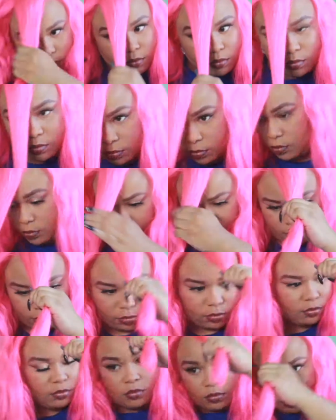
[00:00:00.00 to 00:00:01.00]
can see, you don't
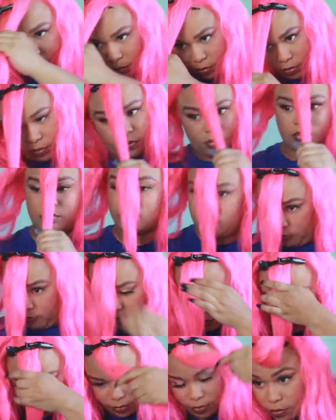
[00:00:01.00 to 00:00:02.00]
need that much hair for the swoop.
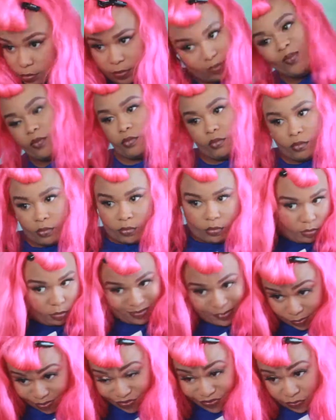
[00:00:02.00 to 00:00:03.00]
You want it to be full,
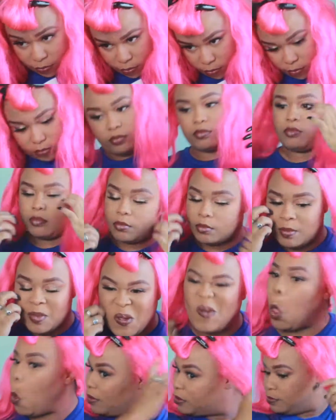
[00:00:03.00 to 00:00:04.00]
but you don't want it to
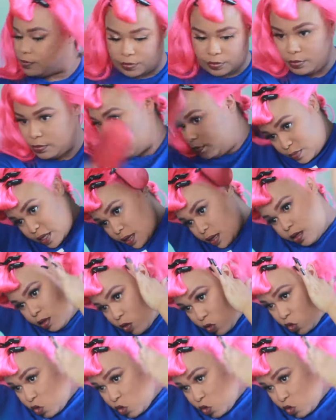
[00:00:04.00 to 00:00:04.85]
take your